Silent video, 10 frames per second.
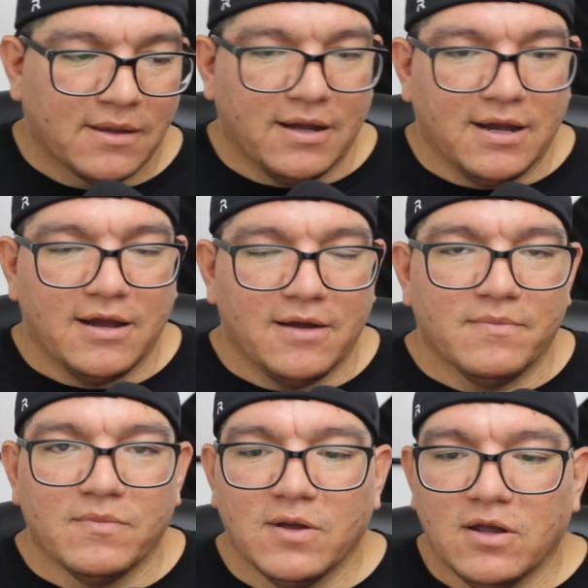
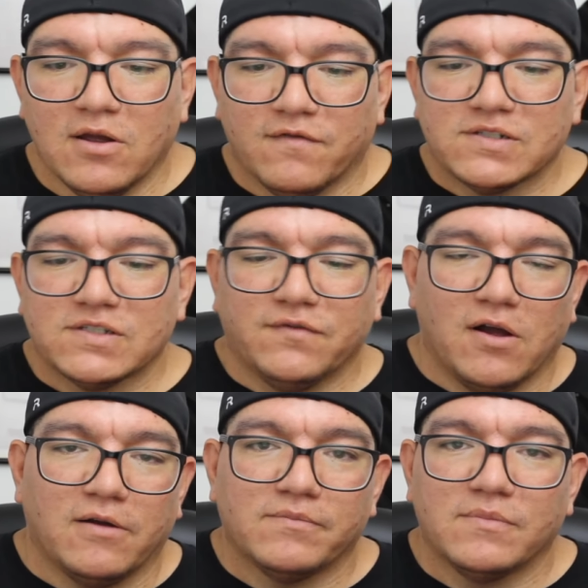Um, first of
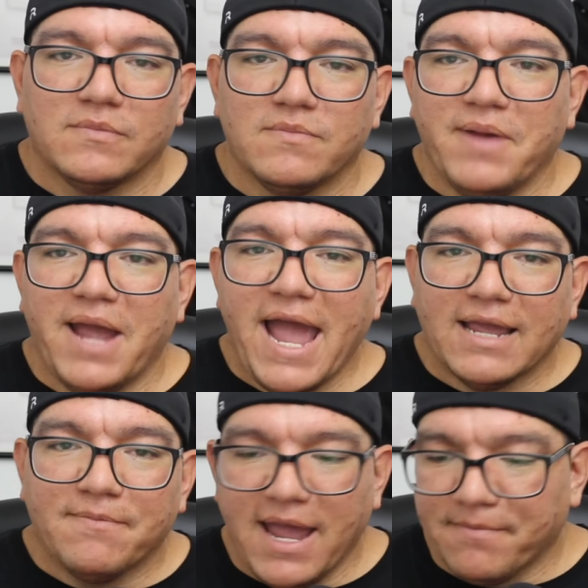all,
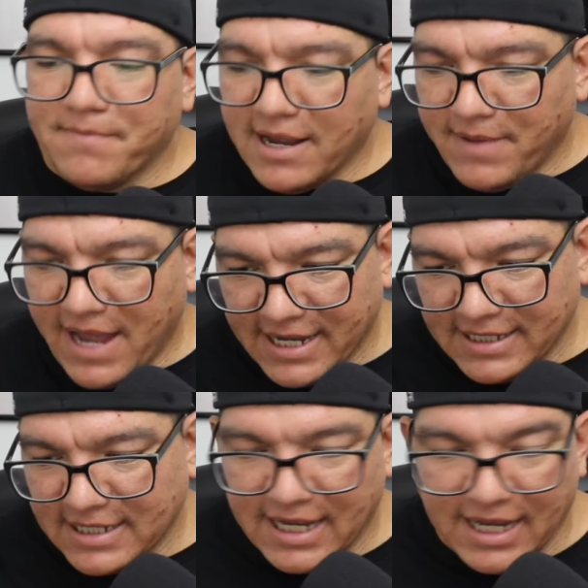back back back back
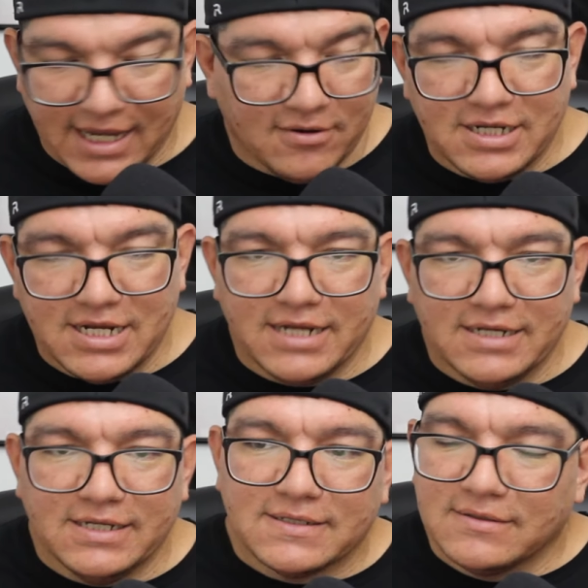in the day, early
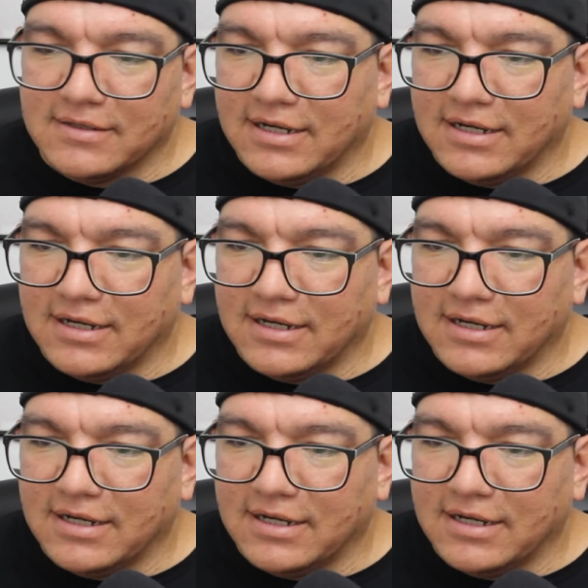'90s,